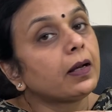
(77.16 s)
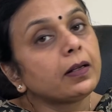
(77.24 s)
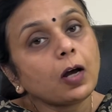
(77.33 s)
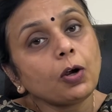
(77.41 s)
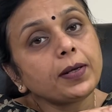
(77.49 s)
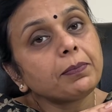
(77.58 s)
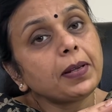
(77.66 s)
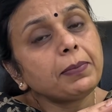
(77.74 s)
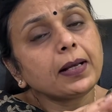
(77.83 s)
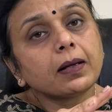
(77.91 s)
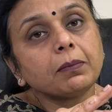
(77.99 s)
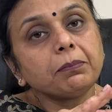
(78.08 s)
Now, it may be
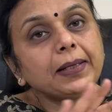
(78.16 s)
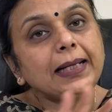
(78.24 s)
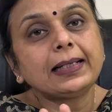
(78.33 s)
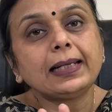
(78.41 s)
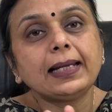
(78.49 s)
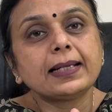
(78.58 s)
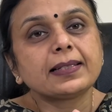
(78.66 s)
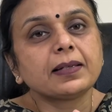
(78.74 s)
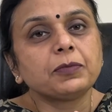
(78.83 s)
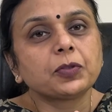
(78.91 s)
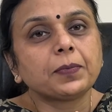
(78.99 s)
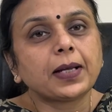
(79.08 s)
completely
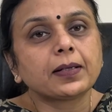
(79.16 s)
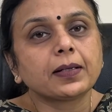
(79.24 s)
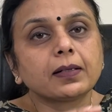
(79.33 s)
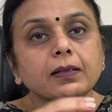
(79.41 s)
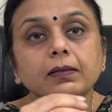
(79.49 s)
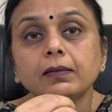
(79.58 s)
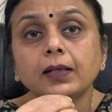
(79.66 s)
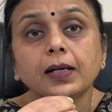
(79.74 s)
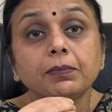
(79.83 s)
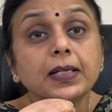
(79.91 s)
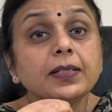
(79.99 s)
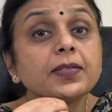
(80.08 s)
asymptomatic. That
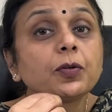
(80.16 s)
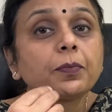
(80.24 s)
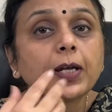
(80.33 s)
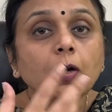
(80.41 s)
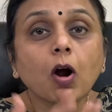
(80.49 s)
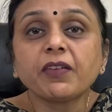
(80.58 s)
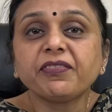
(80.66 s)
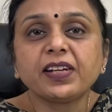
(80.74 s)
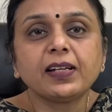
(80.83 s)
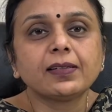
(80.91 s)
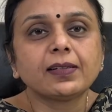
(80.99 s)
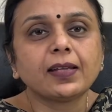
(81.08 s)
means you may not
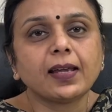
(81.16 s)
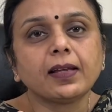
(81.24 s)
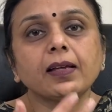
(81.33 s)
feel a thing.